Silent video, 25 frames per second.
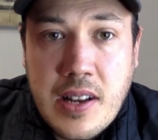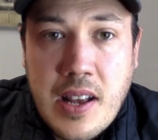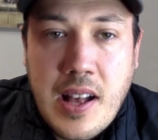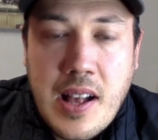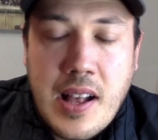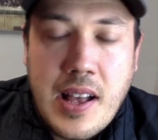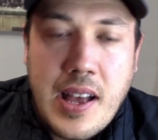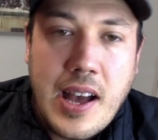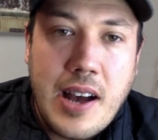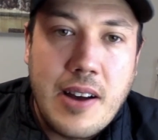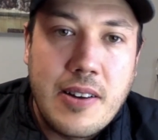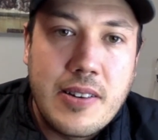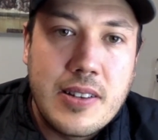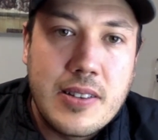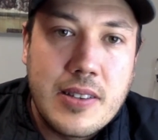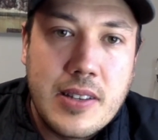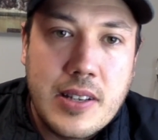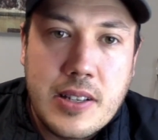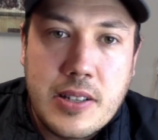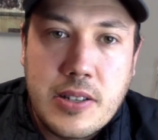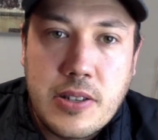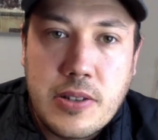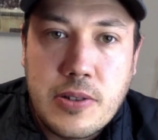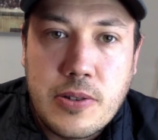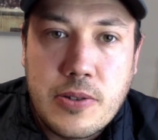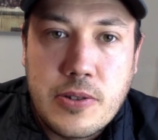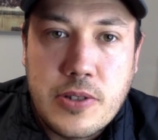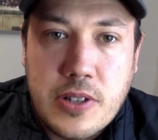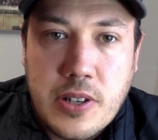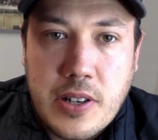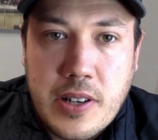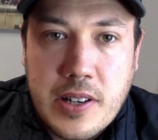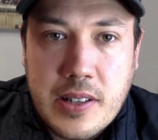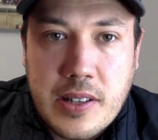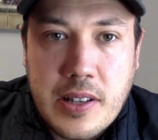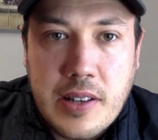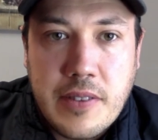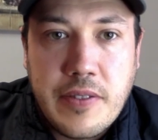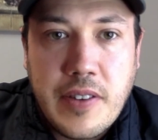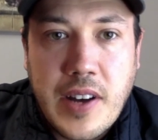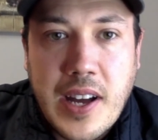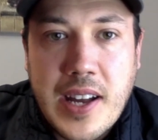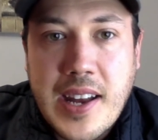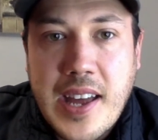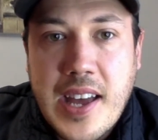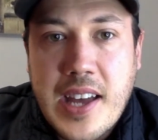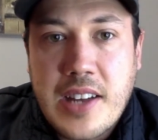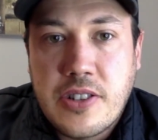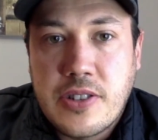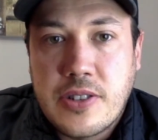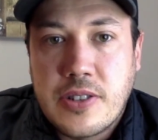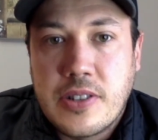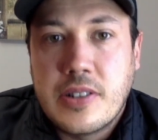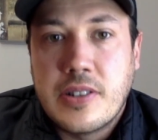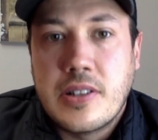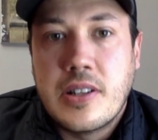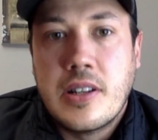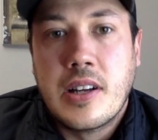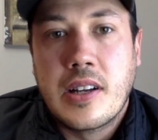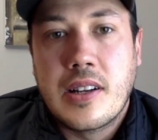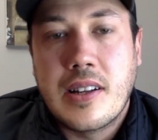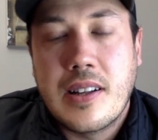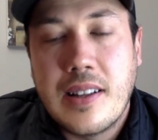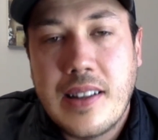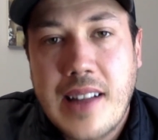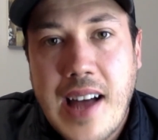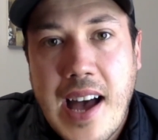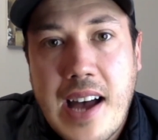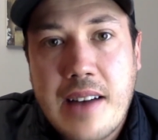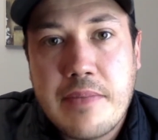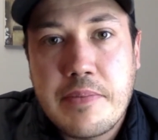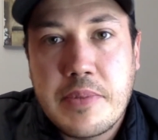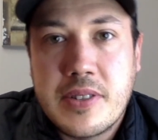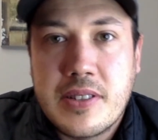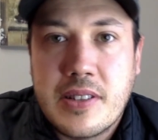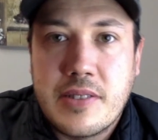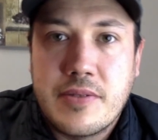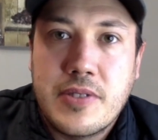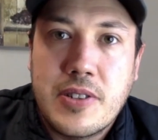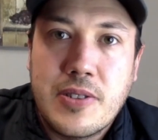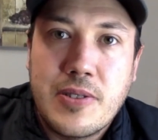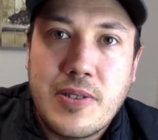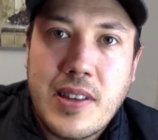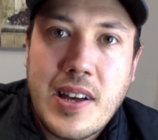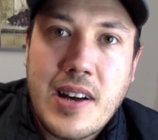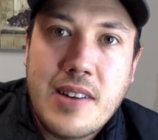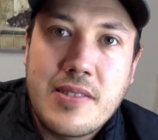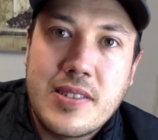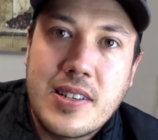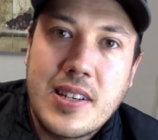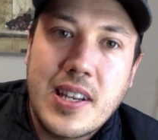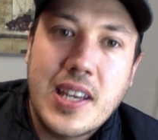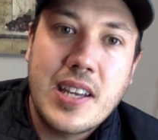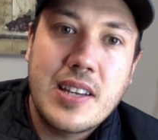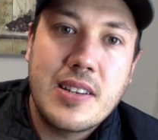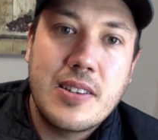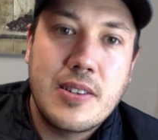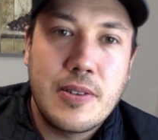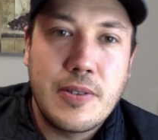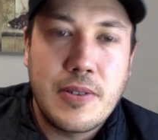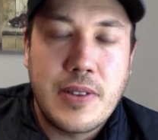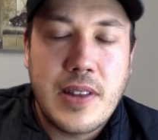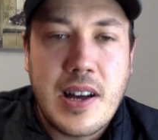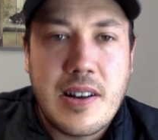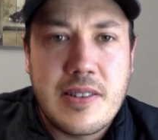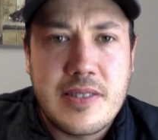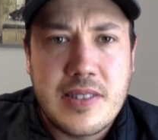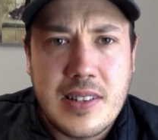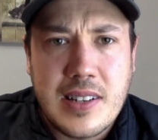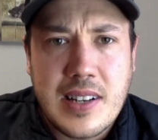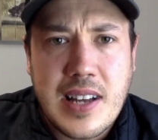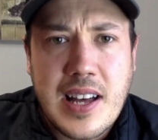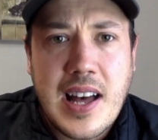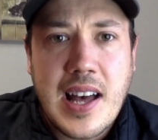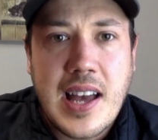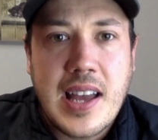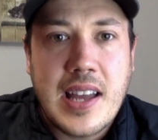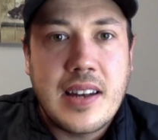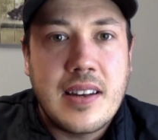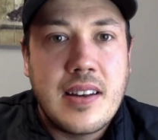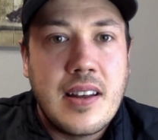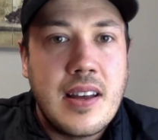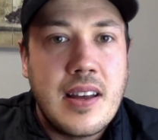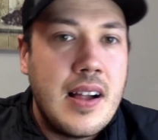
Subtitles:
How did they do during the financial collapse of 2008, 2009?